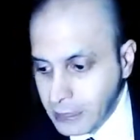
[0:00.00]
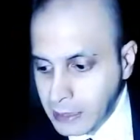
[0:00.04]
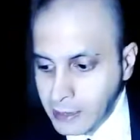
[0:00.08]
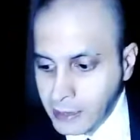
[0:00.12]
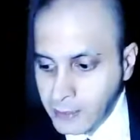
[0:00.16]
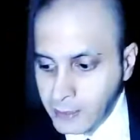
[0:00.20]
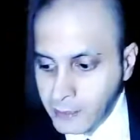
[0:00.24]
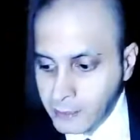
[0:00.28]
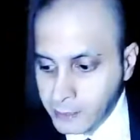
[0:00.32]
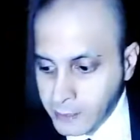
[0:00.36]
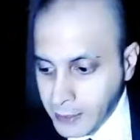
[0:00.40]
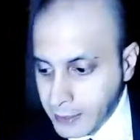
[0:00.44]

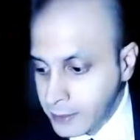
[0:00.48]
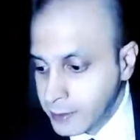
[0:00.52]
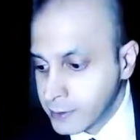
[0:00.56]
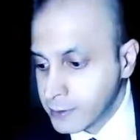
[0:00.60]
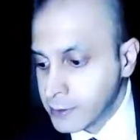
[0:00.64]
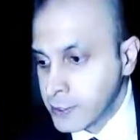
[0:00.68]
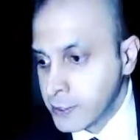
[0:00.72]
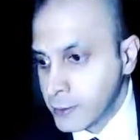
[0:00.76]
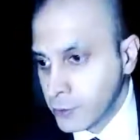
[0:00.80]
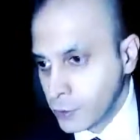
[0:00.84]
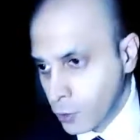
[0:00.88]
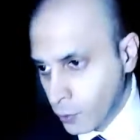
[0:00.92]
That
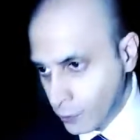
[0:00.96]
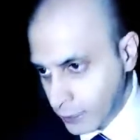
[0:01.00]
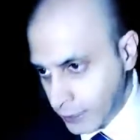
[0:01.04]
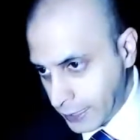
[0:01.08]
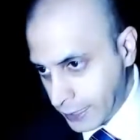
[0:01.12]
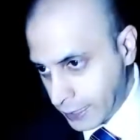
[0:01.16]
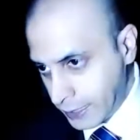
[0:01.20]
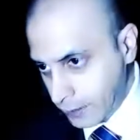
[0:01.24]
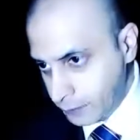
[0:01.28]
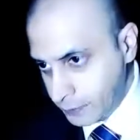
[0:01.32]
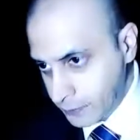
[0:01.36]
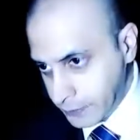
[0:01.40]
did not
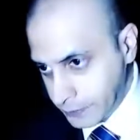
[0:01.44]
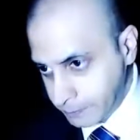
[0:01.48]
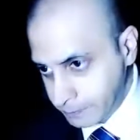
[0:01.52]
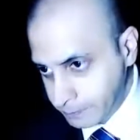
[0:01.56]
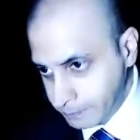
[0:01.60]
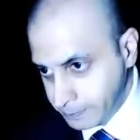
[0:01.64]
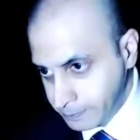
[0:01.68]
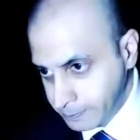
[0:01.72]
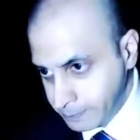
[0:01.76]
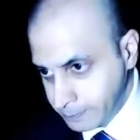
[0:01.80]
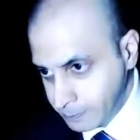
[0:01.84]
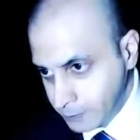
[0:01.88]
happen.
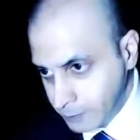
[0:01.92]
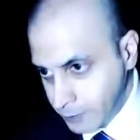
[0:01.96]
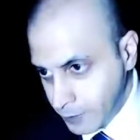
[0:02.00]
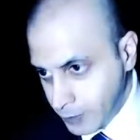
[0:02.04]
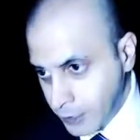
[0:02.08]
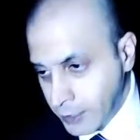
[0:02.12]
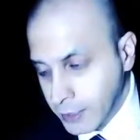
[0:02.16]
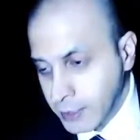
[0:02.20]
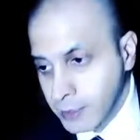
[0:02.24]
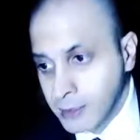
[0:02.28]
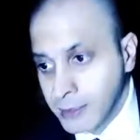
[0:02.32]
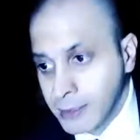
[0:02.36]

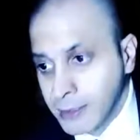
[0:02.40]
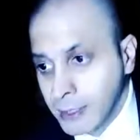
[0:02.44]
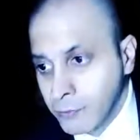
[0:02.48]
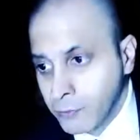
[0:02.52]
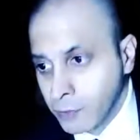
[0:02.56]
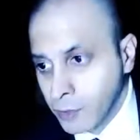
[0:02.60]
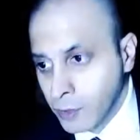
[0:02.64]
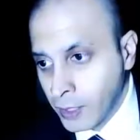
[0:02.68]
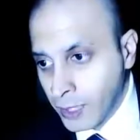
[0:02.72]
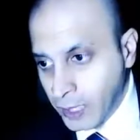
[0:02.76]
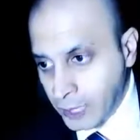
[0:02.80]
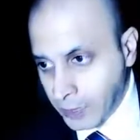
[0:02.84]
It
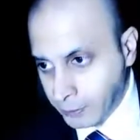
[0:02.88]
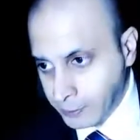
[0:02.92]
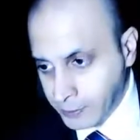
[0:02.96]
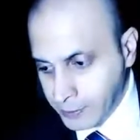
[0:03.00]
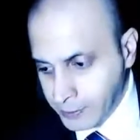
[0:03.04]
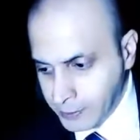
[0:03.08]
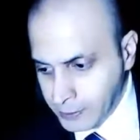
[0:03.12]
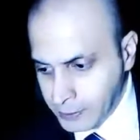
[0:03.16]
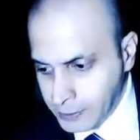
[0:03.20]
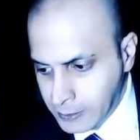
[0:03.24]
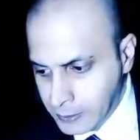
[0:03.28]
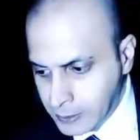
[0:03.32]
never
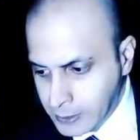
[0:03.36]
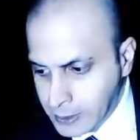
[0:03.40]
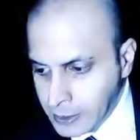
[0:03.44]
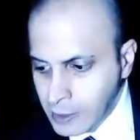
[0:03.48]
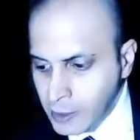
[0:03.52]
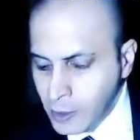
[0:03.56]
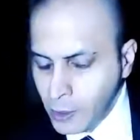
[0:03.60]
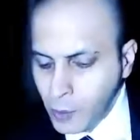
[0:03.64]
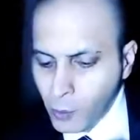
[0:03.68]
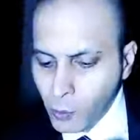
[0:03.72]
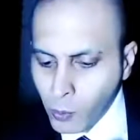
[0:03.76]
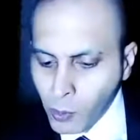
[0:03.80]
happened.
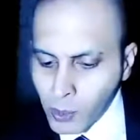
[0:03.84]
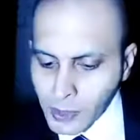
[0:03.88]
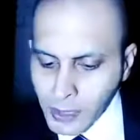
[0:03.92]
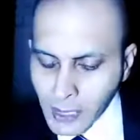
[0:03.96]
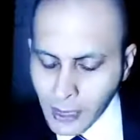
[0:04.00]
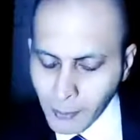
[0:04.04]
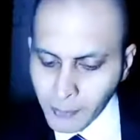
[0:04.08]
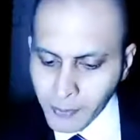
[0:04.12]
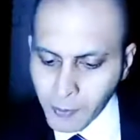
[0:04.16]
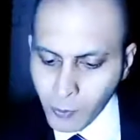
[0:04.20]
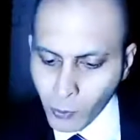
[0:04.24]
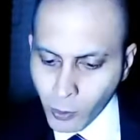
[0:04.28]
What
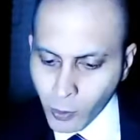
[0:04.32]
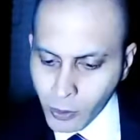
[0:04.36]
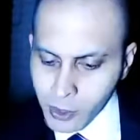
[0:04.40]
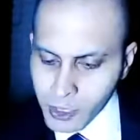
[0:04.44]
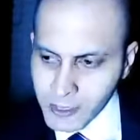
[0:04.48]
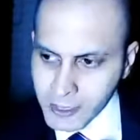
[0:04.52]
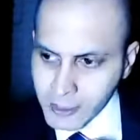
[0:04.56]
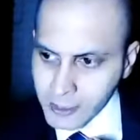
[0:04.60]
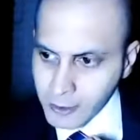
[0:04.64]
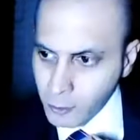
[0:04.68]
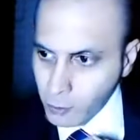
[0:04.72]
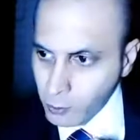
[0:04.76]
happened was
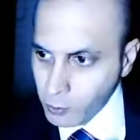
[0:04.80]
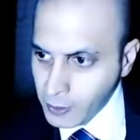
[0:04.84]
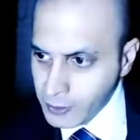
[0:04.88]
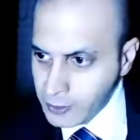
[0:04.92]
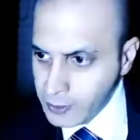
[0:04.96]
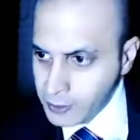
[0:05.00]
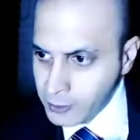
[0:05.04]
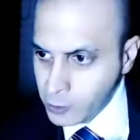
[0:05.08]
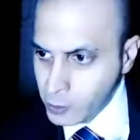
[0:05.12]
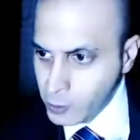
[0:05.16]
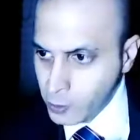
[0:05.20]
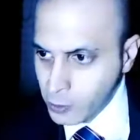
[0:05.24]
that they went
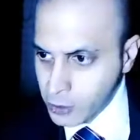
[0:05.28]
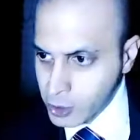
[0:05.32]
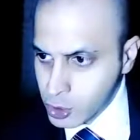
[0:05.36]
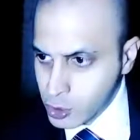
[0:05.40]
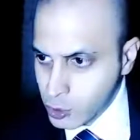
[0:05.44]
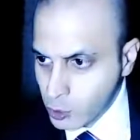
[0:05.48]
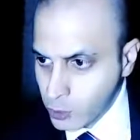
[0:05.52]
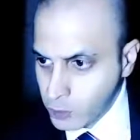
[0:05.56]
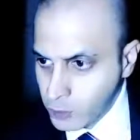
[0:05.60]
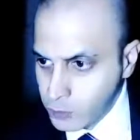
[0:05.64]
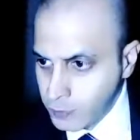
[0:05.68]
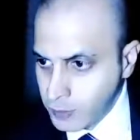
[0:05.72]
into a
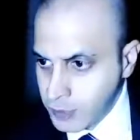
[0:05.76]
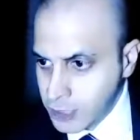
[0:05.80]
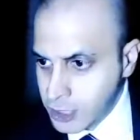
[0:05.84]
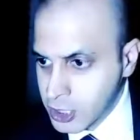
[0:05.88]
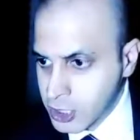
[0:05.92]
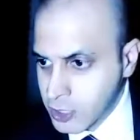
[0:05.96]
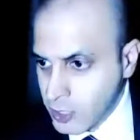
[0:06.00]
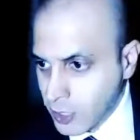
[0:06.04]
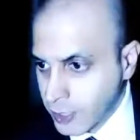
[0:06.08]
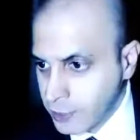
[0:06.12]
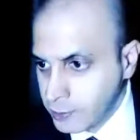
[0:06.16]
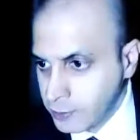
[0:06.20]
sort of a
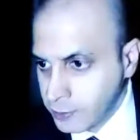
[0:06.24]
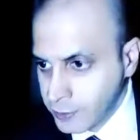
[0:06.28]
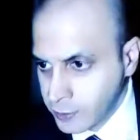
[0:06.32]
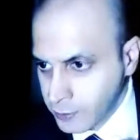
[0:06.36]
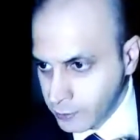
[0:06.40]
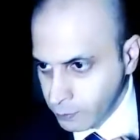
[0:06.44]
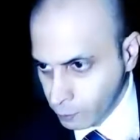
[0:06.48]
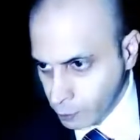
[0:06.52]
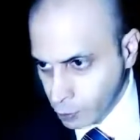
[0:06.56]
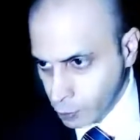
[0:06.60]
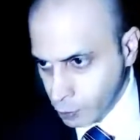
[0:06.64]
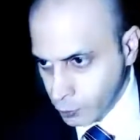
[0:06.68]
silent
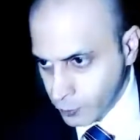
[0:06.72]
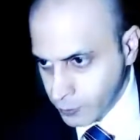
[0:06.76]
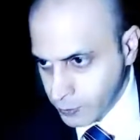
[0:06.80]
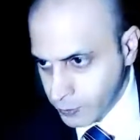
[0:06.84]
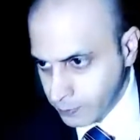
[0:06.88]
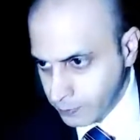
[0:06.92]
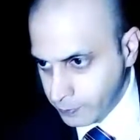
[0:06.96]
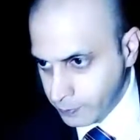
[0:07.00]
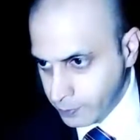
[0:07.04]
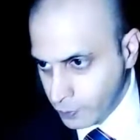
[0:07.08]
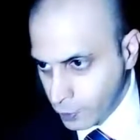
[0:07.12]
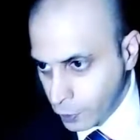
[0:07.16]
mode
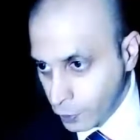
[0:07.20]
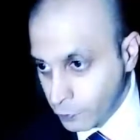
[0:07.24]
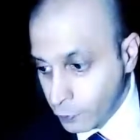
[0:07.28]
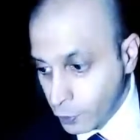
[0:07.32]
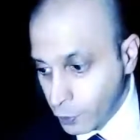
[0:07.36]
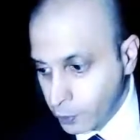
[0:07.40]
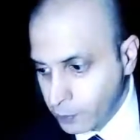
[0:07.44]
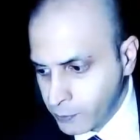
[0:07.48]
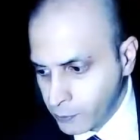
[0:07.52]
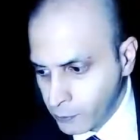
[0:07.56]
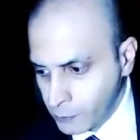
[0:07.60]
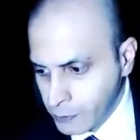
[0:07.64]
of
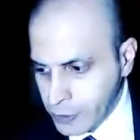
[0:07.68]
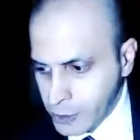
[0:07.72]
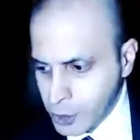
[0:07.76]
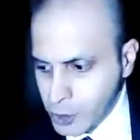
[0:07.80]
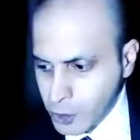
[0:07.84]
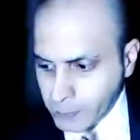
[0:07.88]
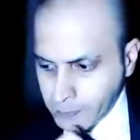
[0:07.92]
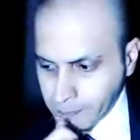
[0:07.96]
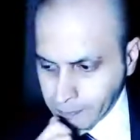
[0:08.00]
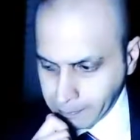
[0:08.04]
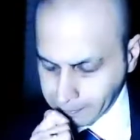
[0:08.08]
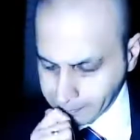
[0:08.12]

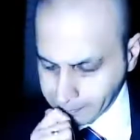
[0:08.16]
operation.